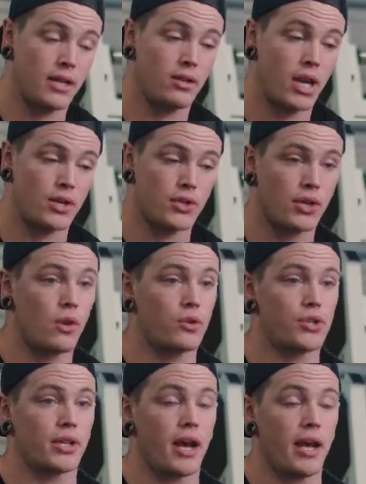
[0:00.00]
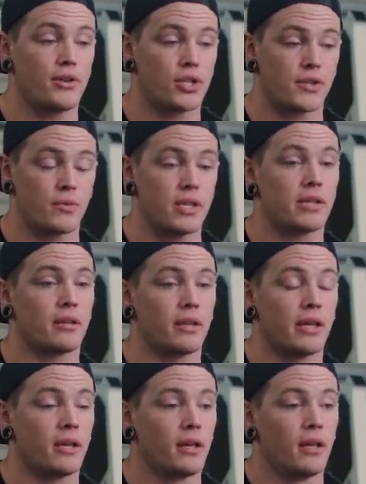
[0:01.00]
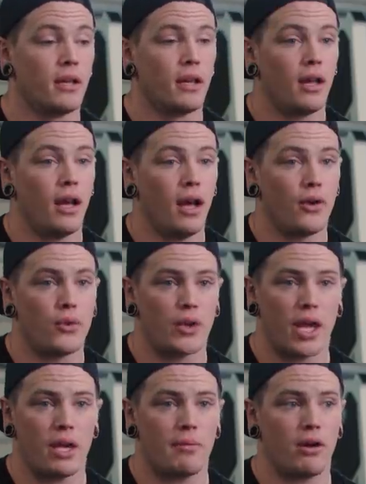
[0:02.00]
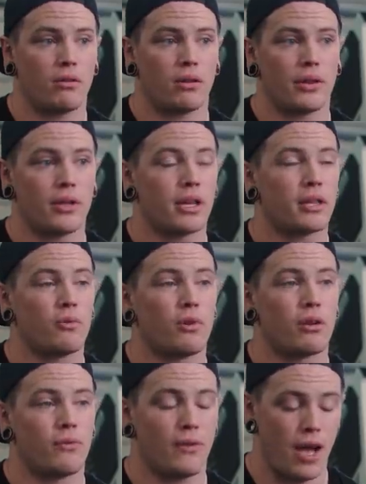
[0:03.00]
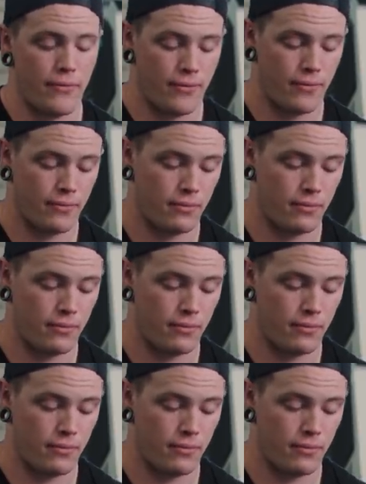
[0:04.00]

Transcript: Taylor actually coached a guy just recently who came out, I think in the 105